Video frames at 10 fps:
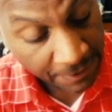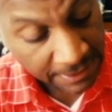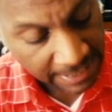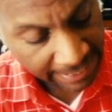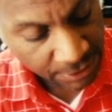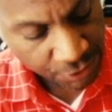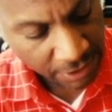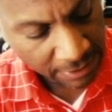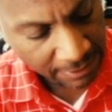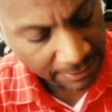The
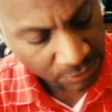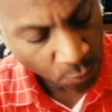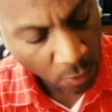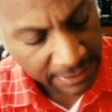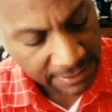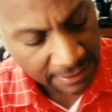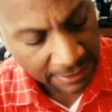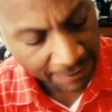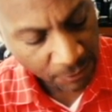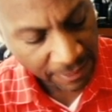Nation. It's What is the
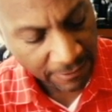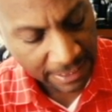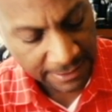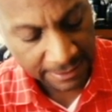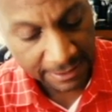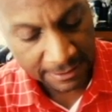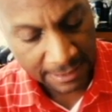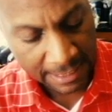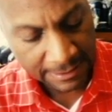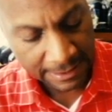Left Without Identi-
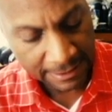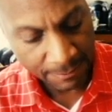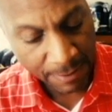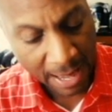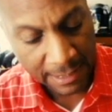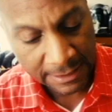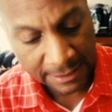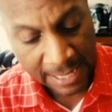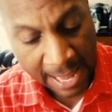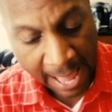Identity
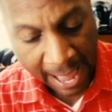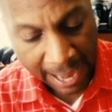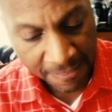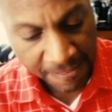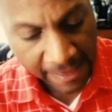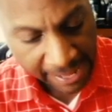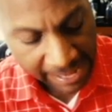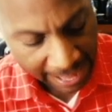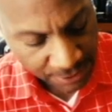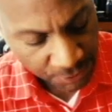Politics? And they
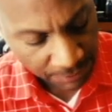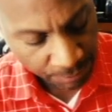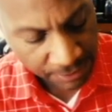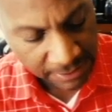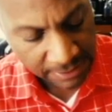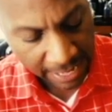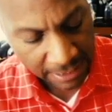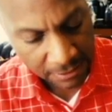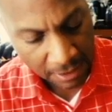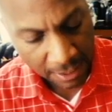actually
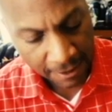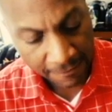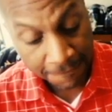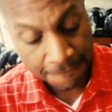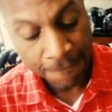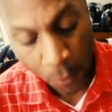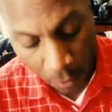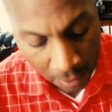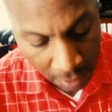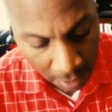present uh,
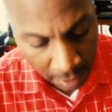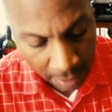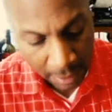four